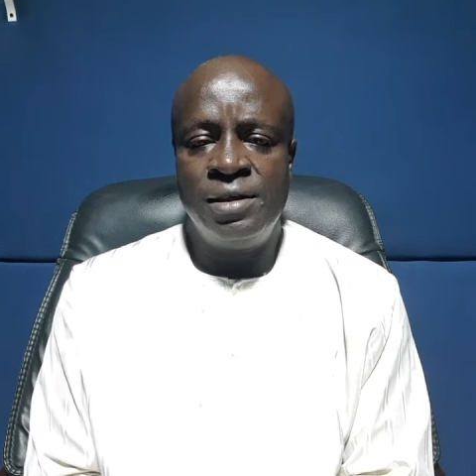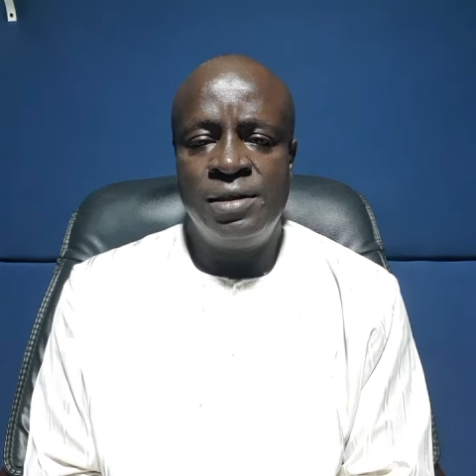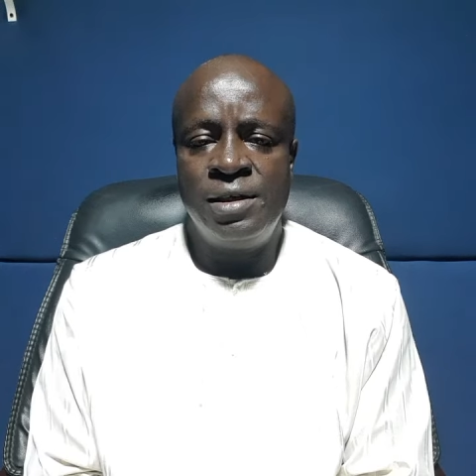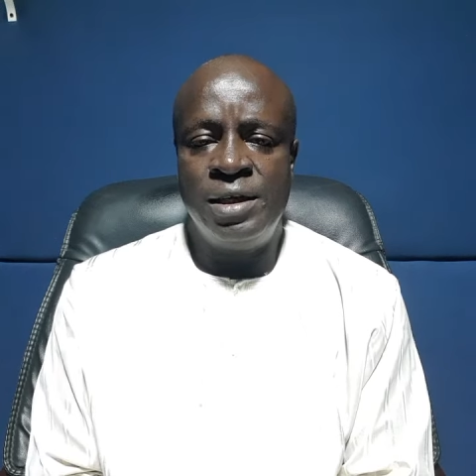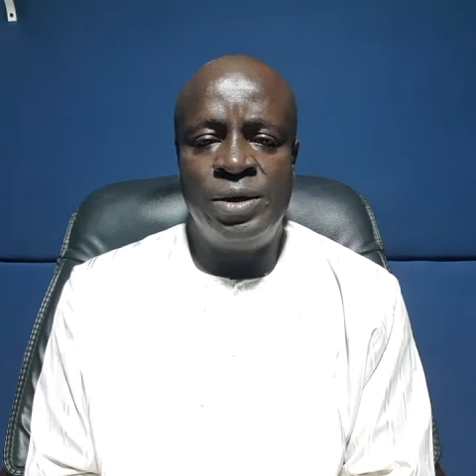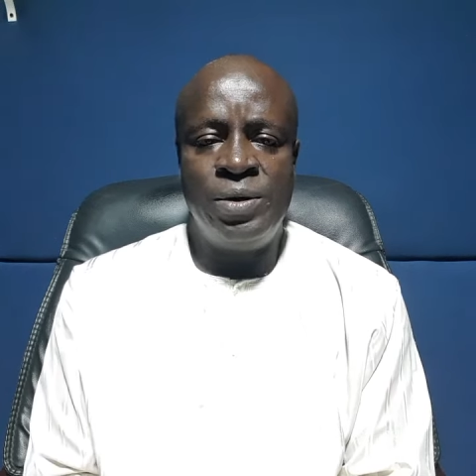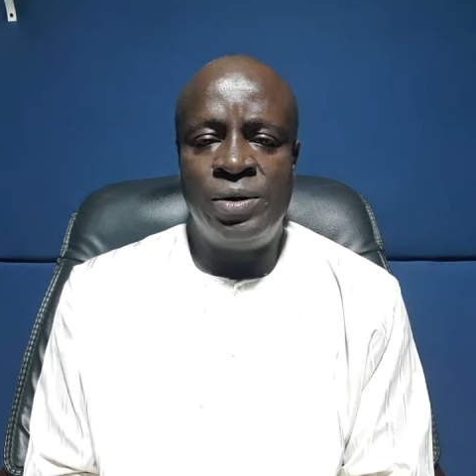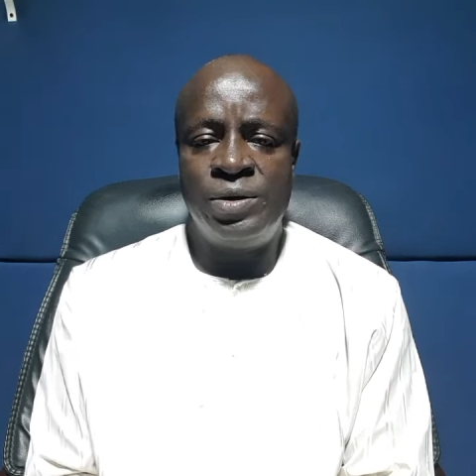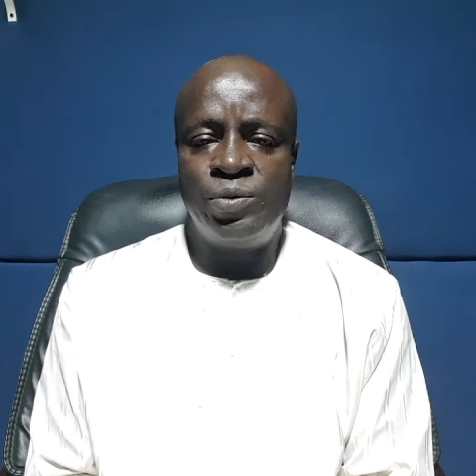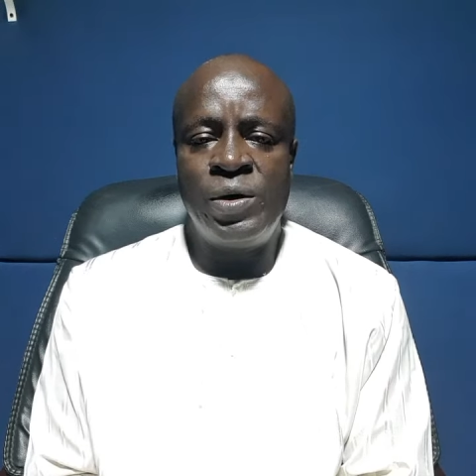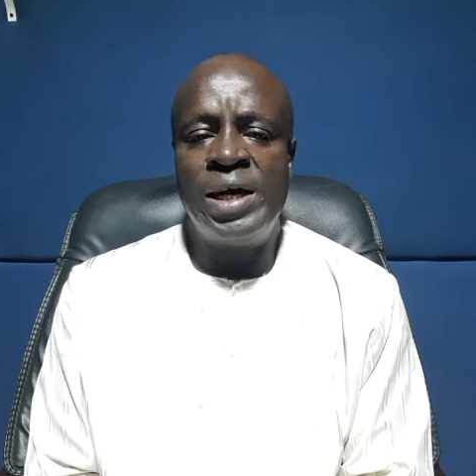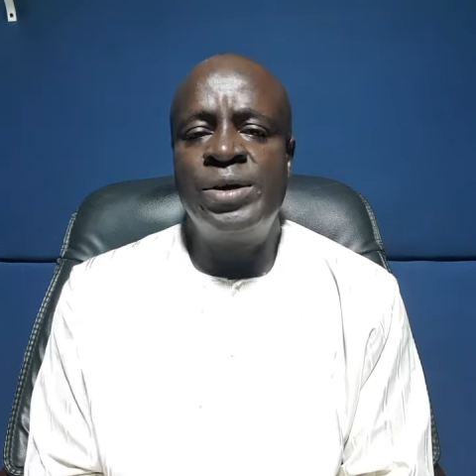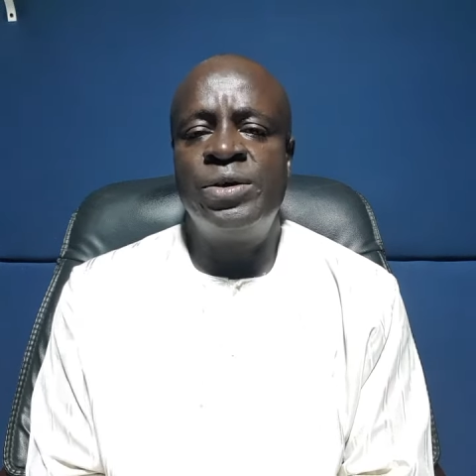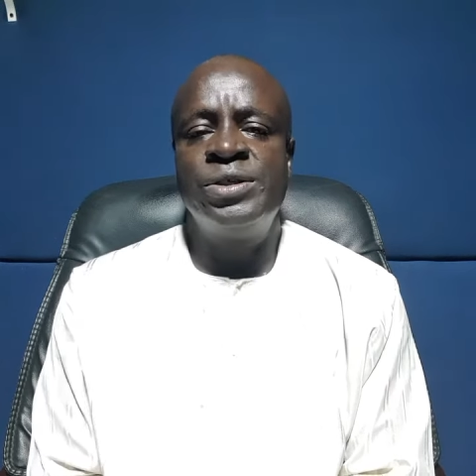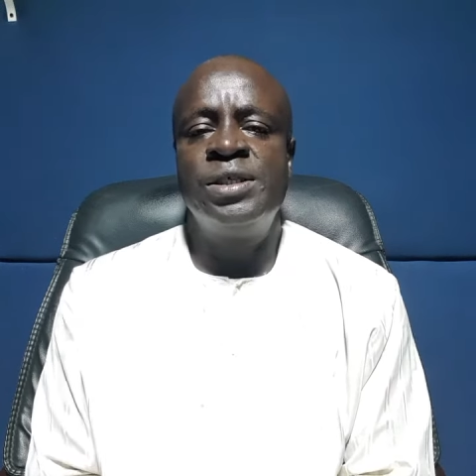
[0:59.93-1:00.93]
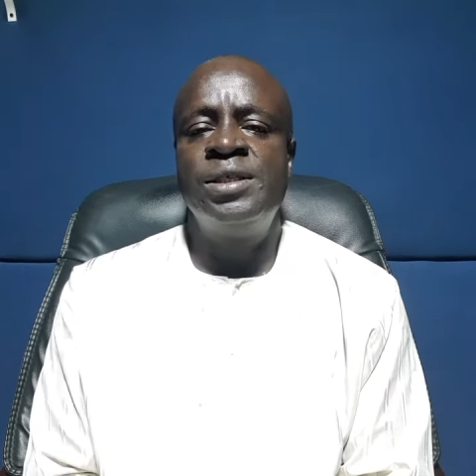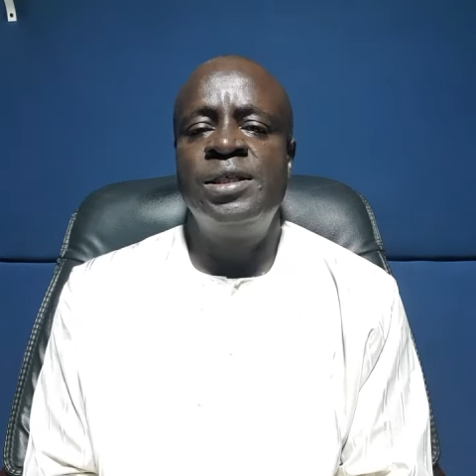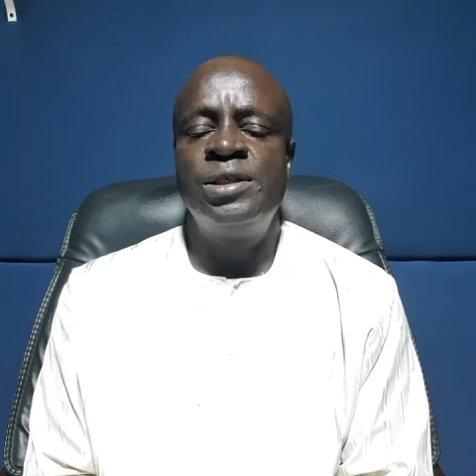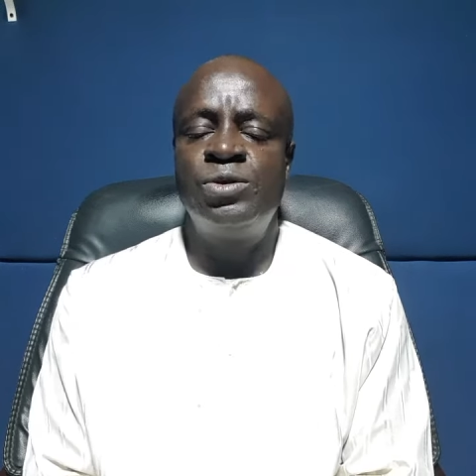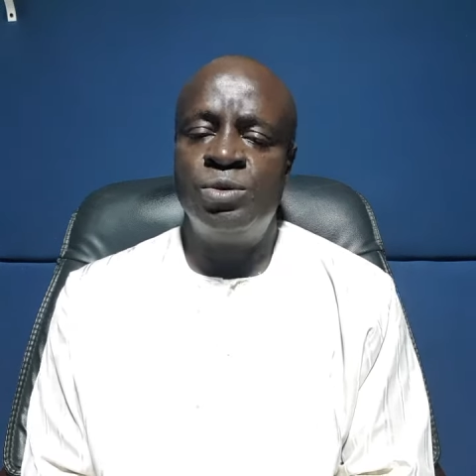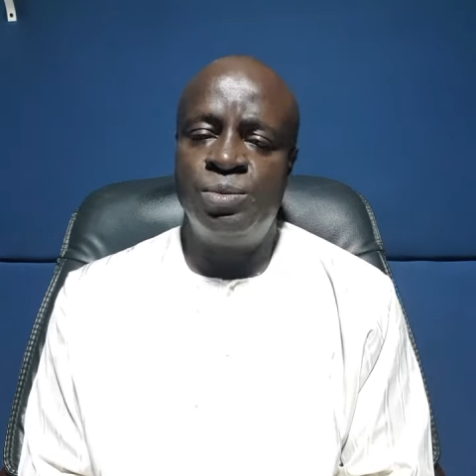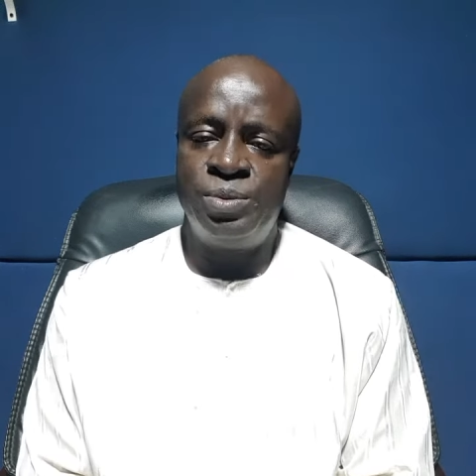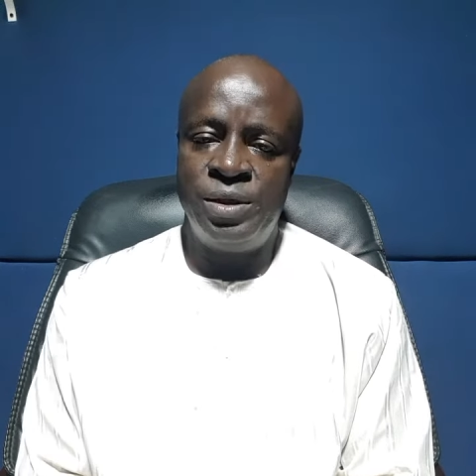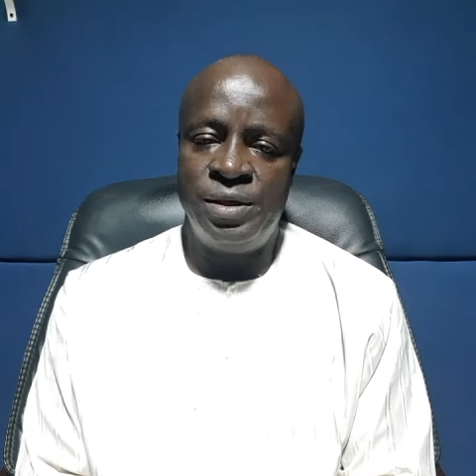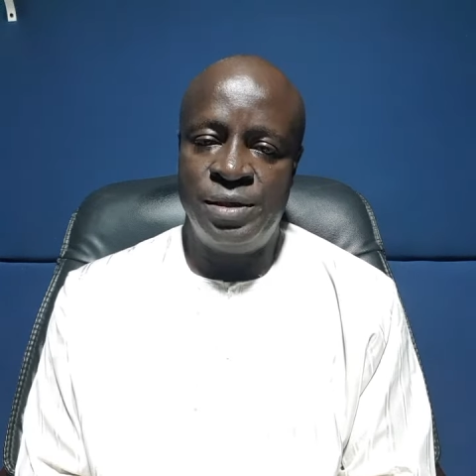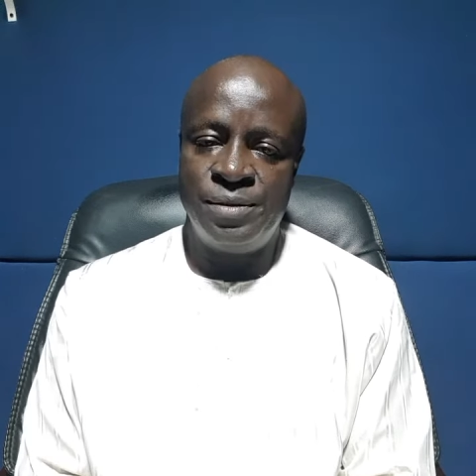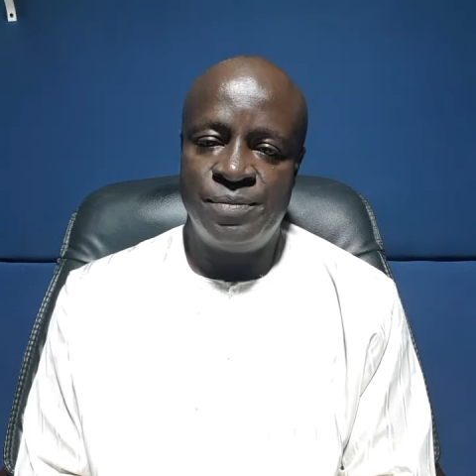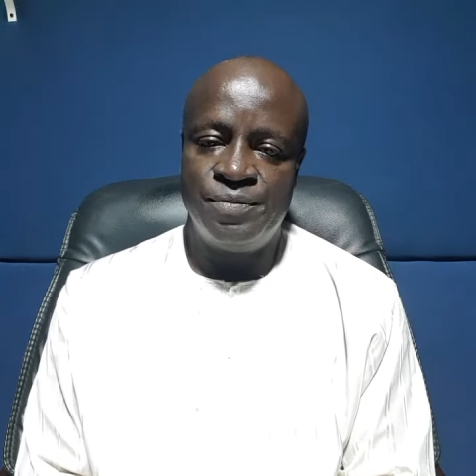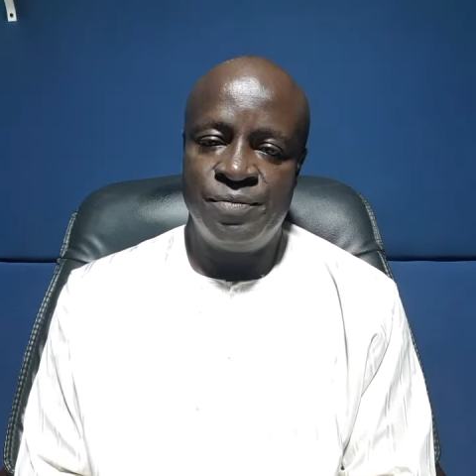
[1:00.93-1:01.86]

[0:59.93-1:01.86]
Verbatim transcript: the Lord, why does he need to pray?